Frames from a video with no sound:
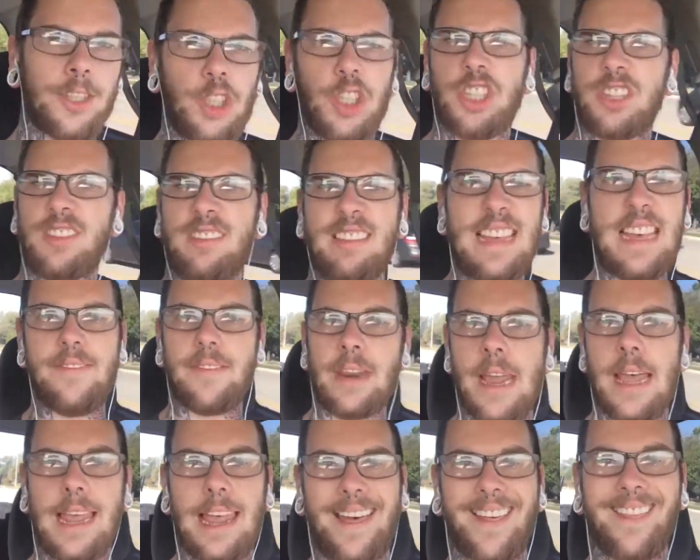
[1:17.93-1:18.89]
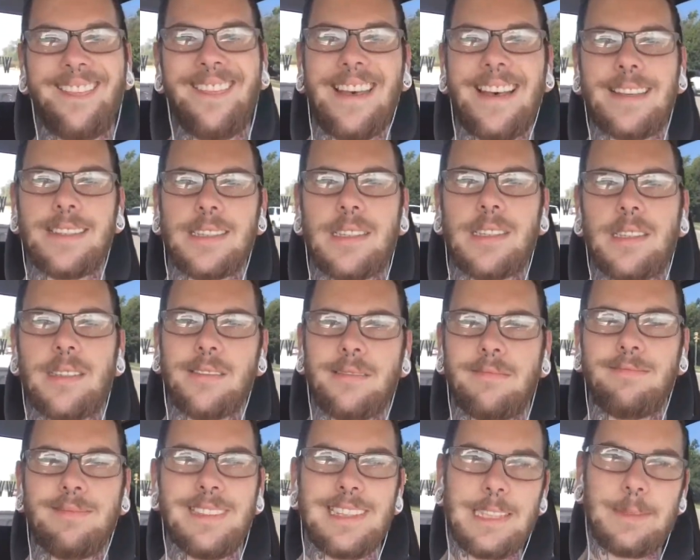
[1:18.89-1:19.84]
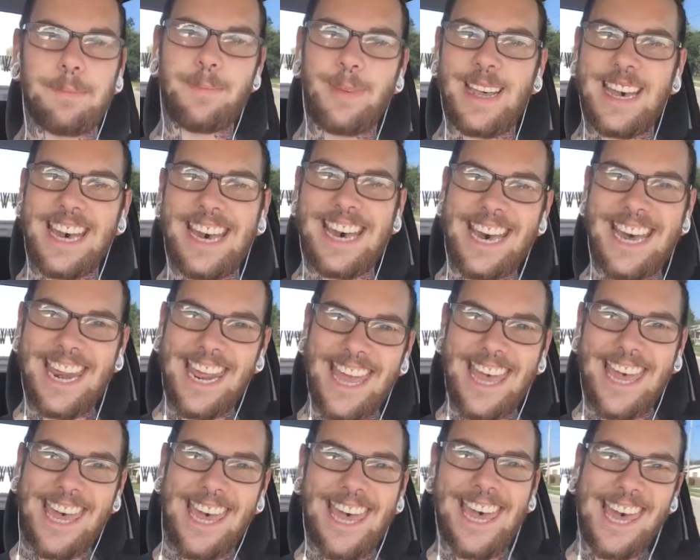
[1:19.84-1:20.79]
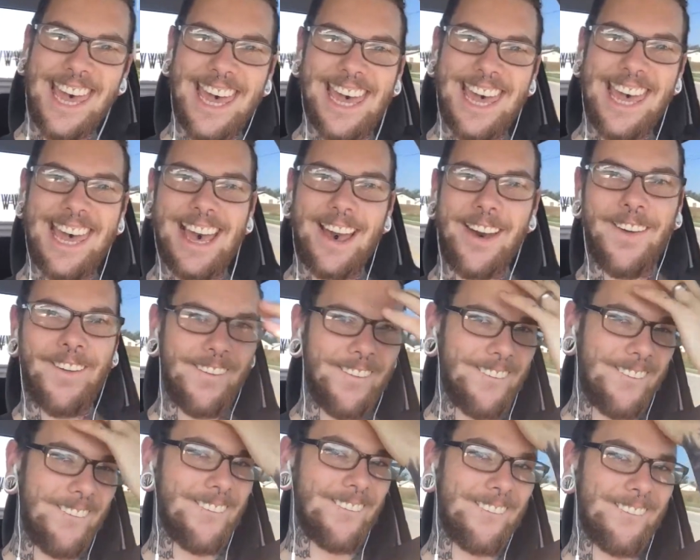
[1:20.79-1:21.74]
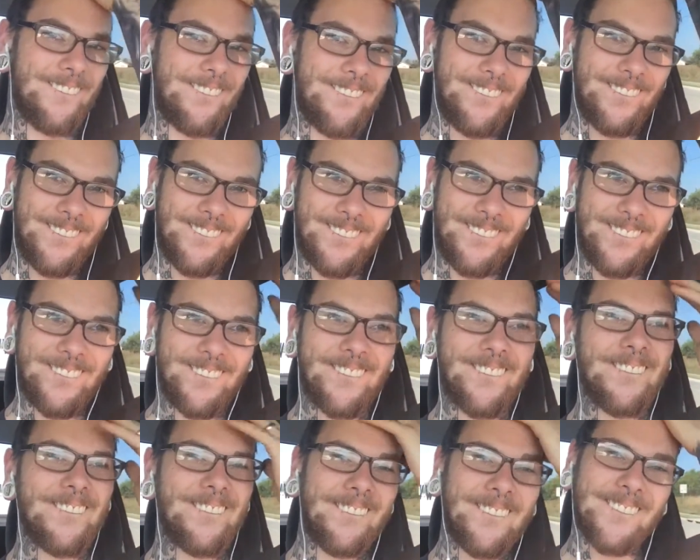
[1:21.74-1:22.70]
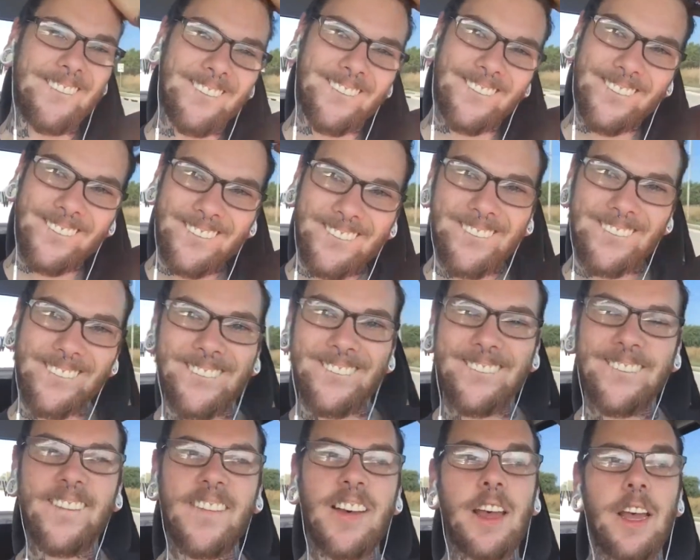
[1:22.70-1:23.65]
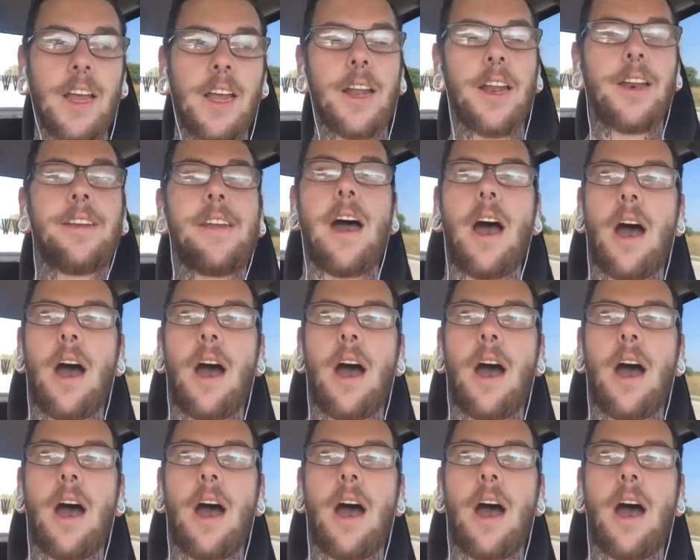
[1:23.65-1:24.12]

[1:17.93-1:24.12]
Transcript: just leaving it like this. Pity. Ooh. Ooh. No,